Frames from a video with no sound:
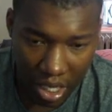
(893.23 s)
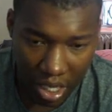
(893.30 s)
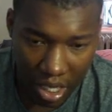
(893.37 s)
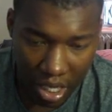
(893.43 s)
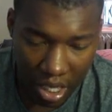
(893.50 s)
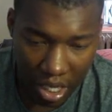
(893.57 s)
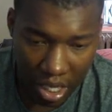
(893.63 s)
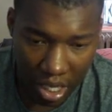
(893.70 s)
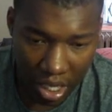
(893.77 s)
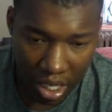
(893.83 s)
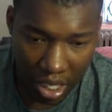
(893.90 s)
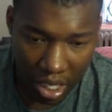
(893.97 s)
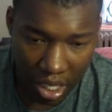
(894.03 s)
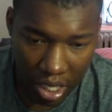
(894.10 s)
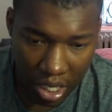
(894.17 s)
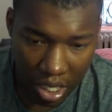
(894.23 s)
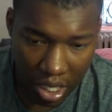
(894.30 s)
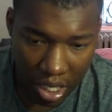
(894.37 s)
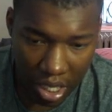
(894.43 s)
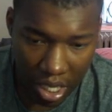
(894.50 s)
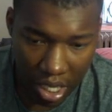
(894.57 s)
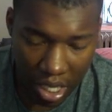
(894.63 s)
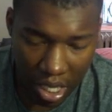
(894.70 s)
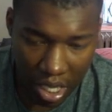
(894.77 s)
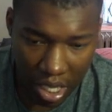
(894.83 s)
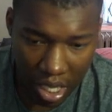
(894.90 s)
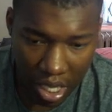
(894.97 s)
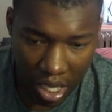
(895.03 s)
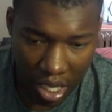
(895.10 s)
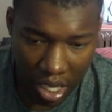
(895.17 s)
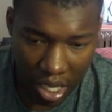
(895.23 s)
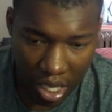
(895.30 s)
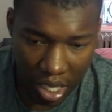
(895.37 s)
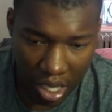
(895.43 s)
(silence)